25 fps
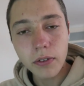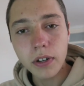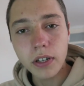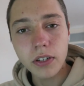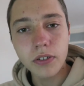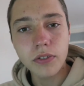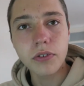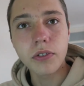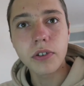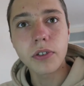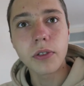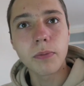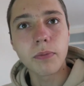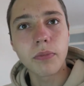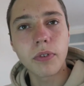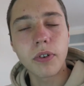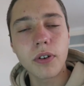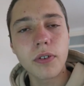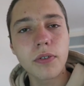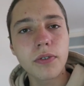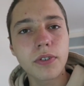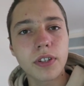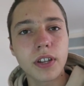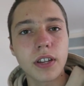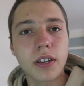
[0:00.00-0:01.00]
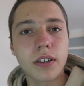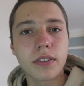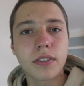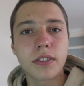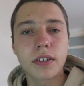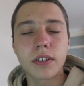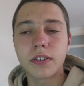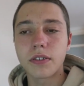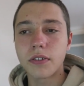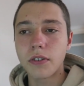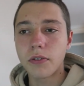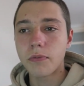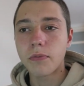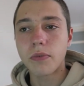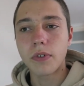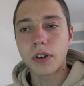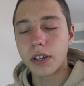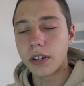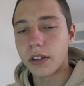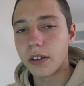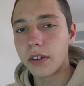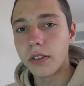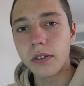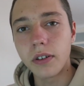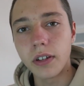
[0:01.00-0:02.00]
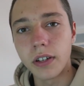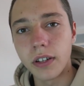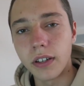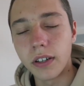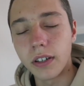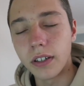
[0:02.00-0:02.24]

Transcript: enjoy the process, there's no point doing